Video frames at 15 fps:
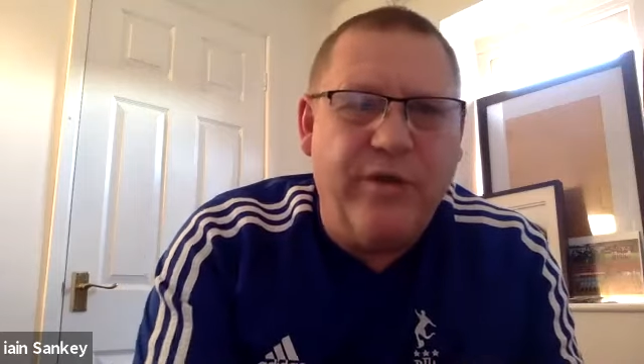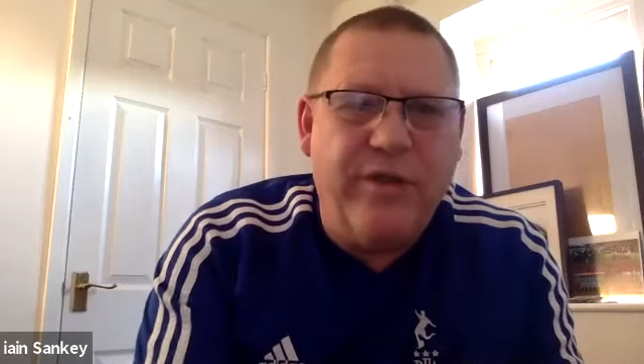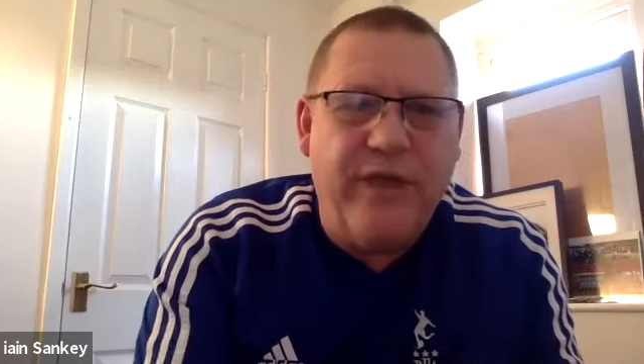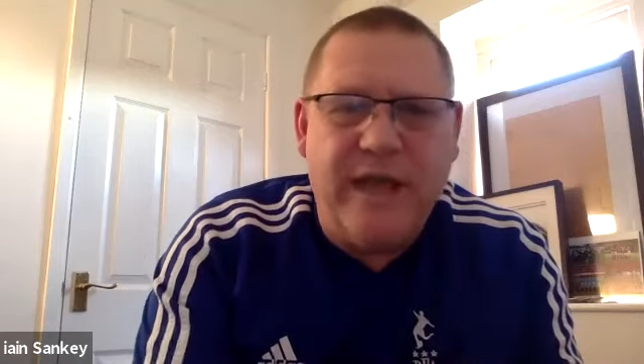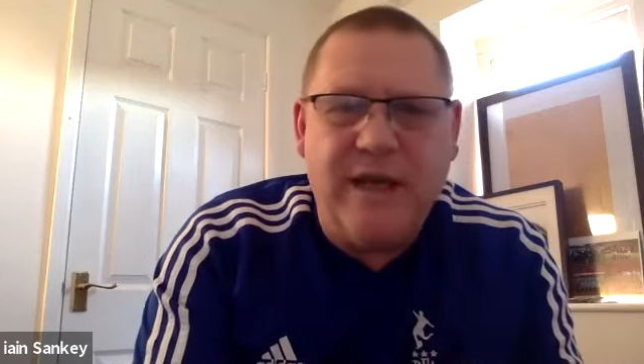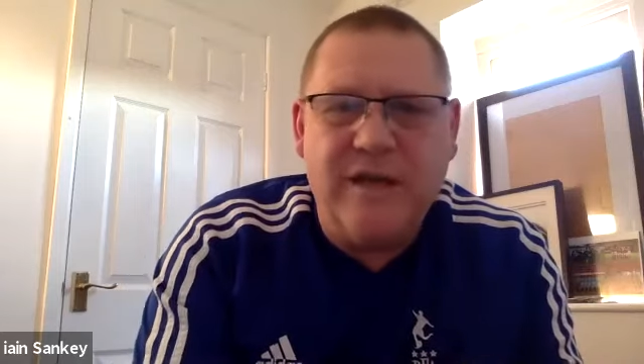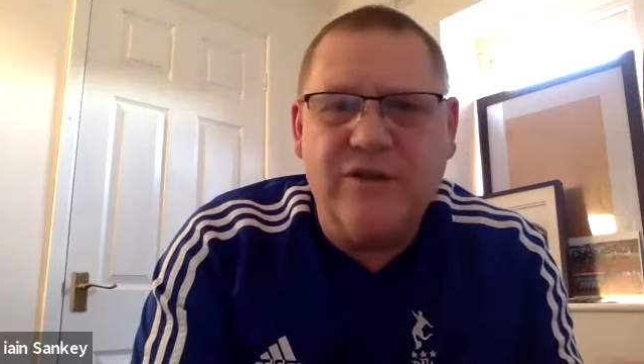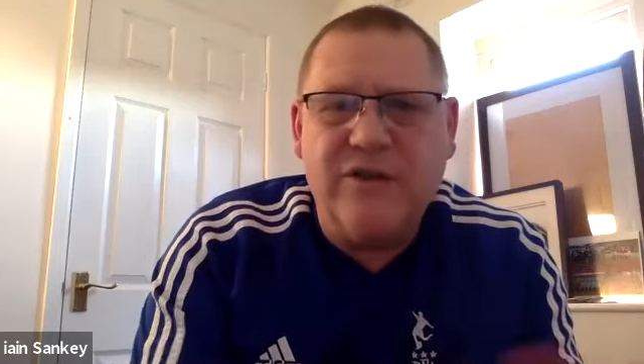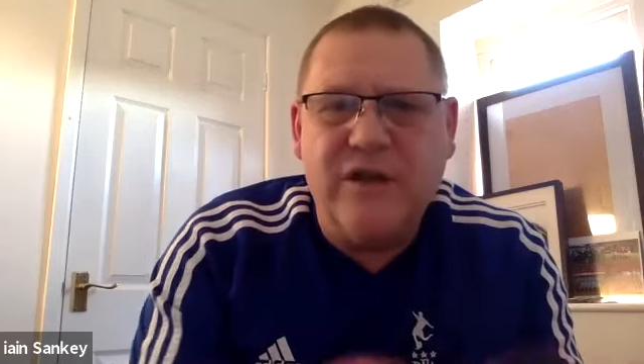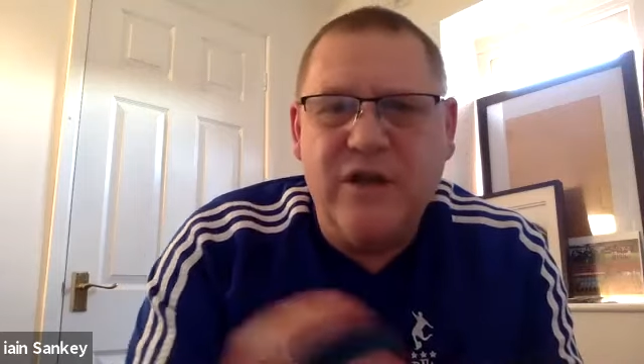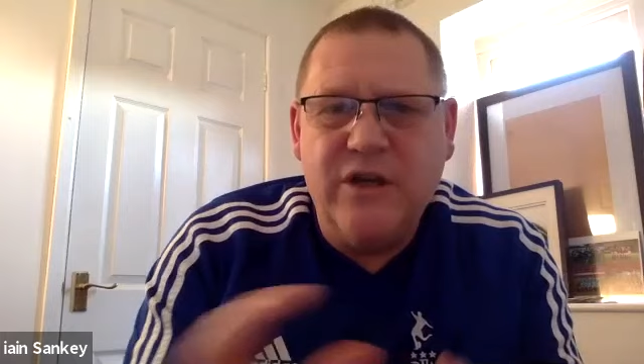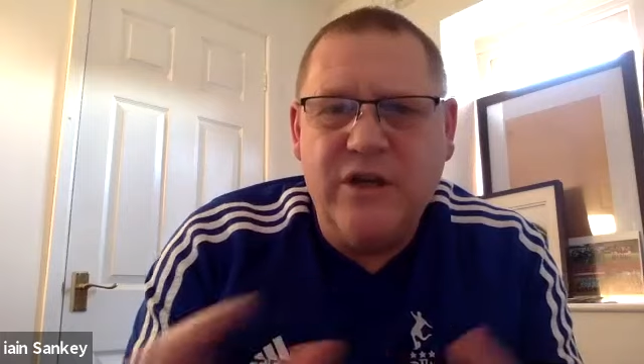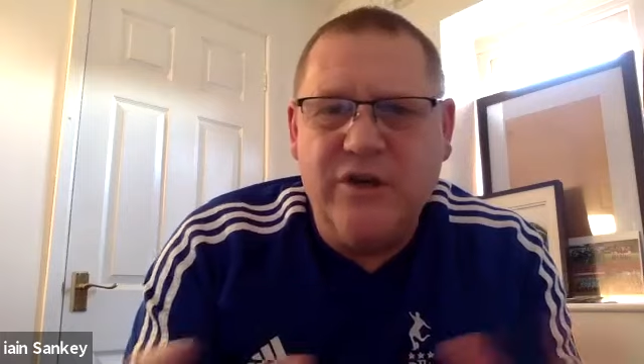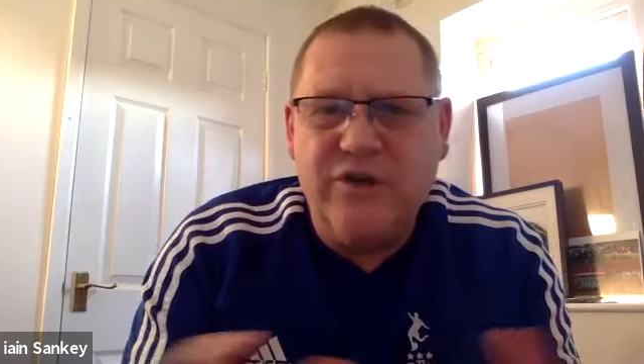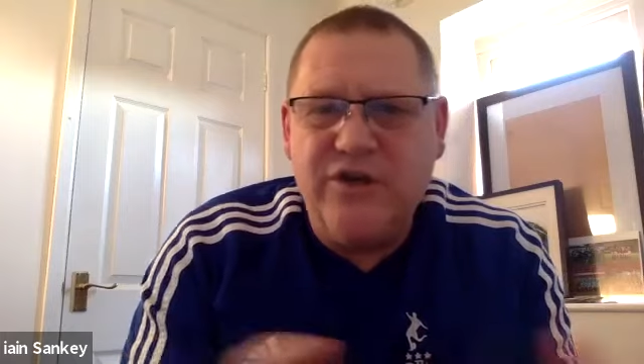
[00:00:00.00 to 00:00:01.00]
things,
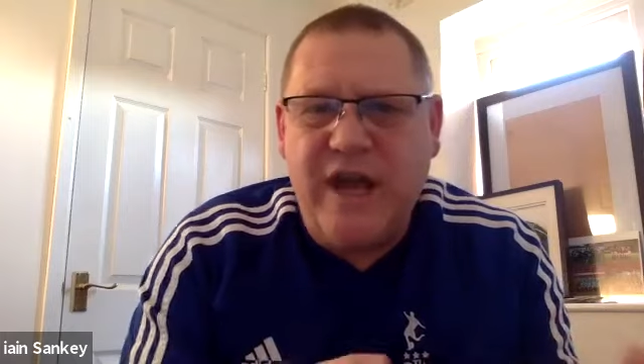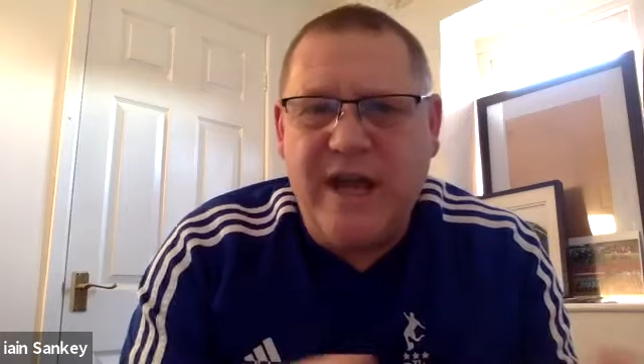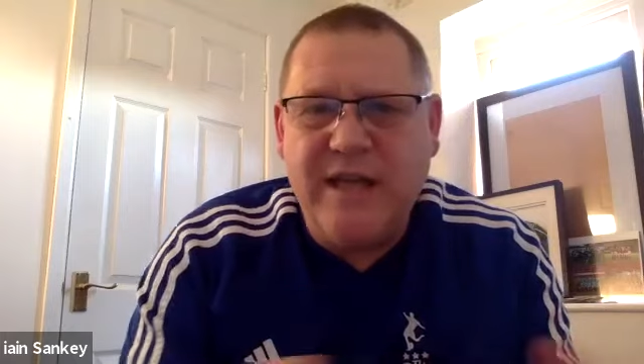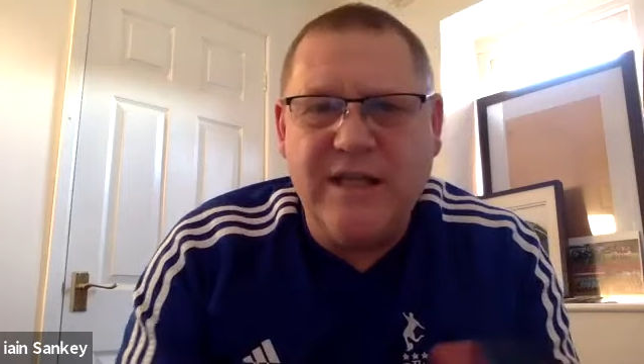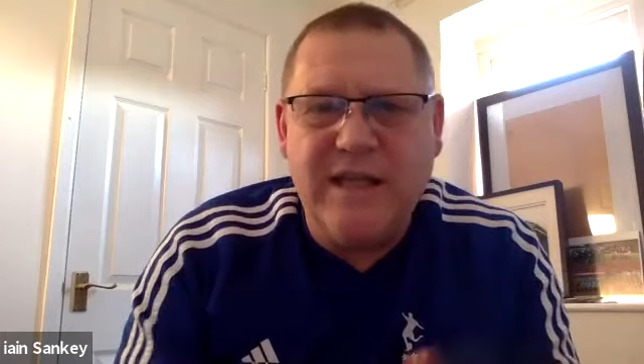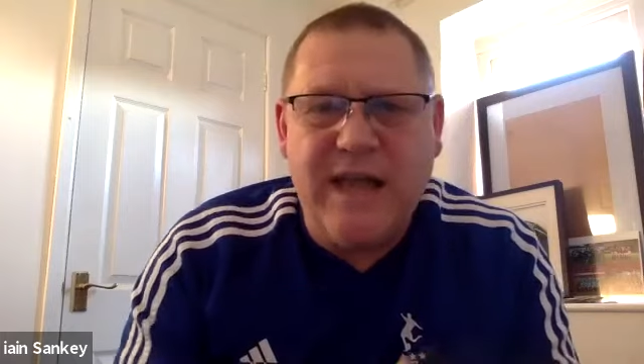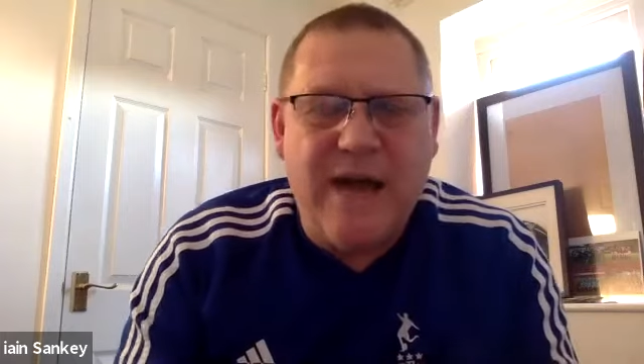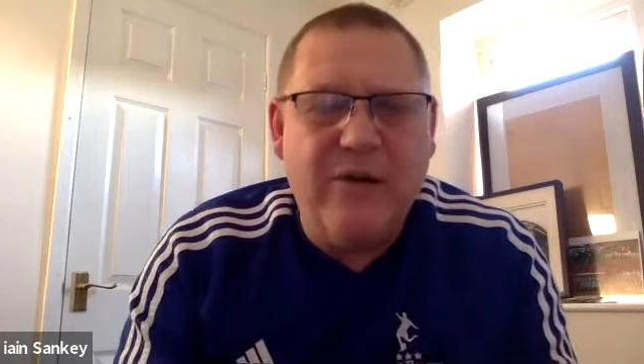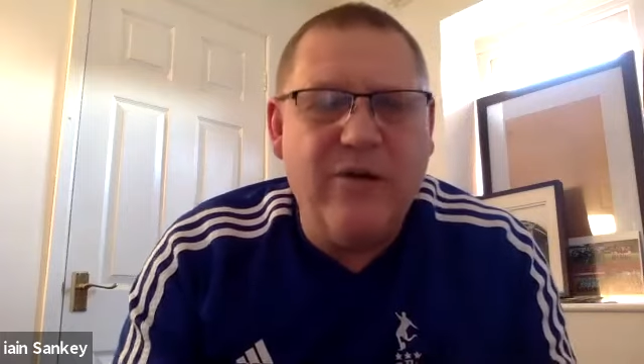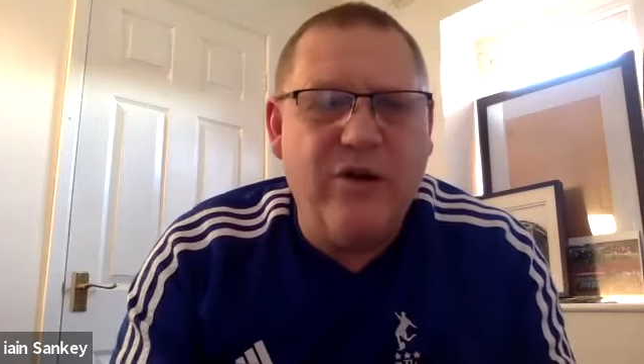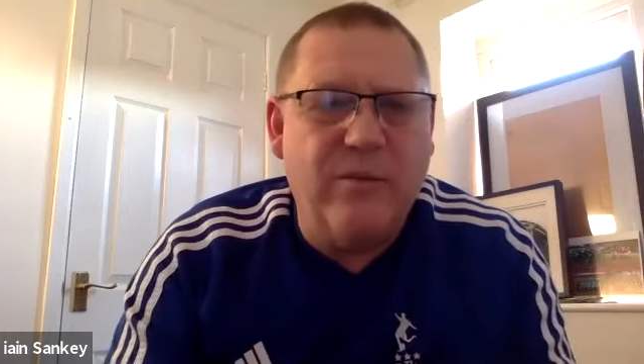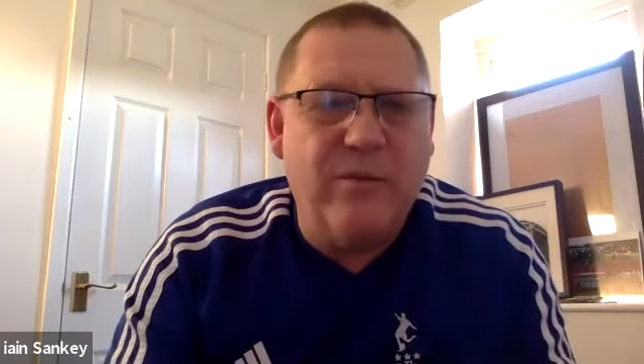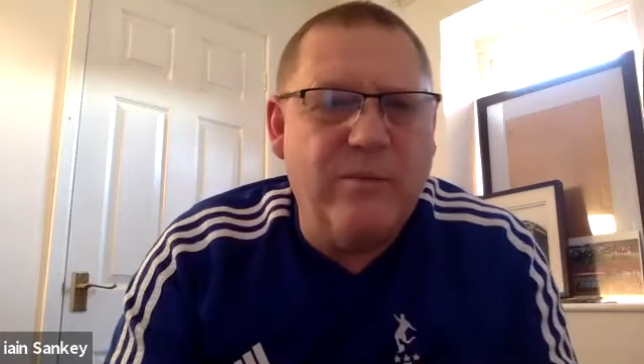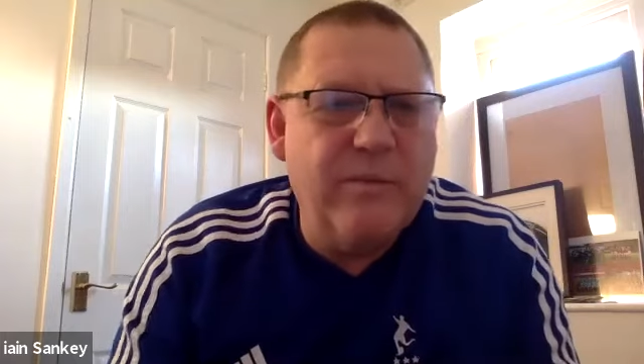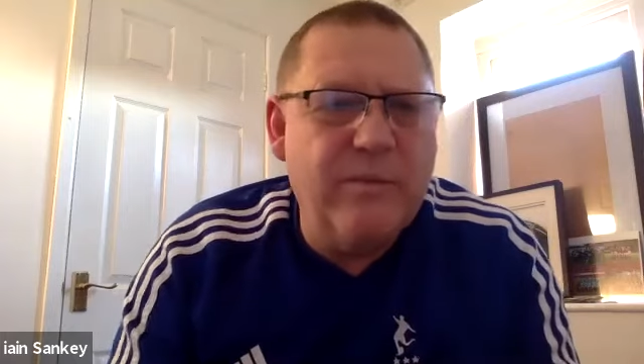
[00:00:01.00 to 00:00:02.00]
you change the
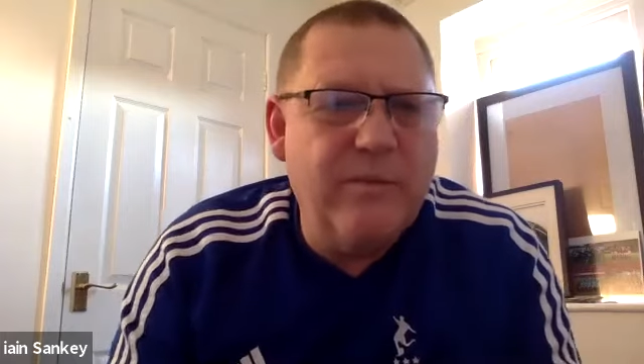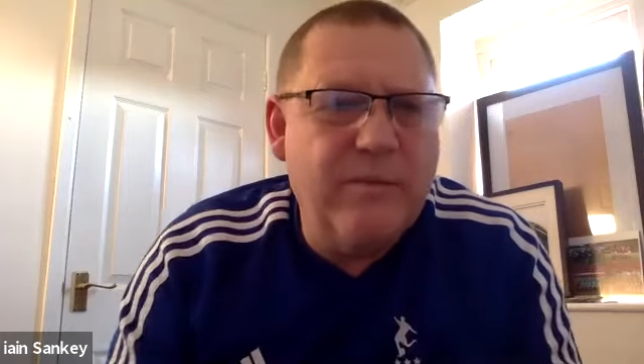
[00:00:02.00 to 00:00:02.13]
outcome,